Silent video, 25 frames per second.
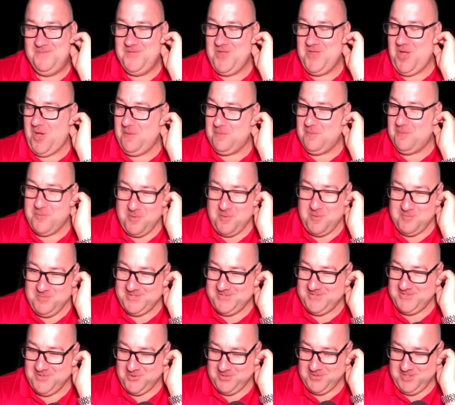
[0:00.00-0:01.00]
Not a problem
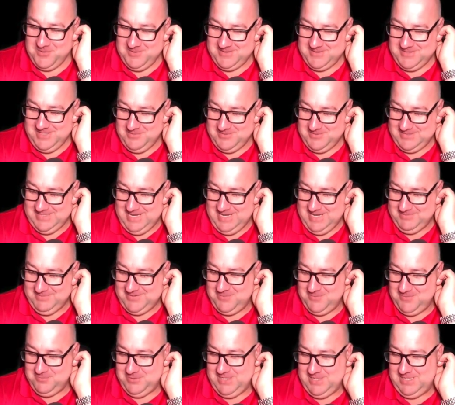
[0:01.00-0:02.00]
at all. It was an
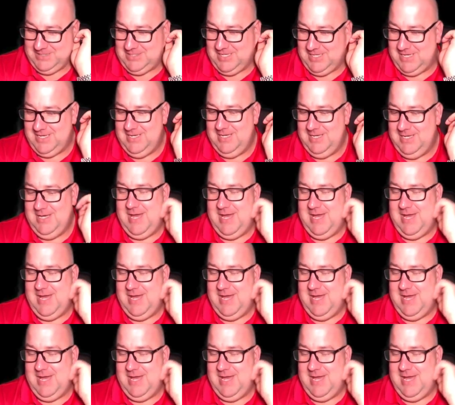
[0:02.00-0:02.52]
absolute pleasure.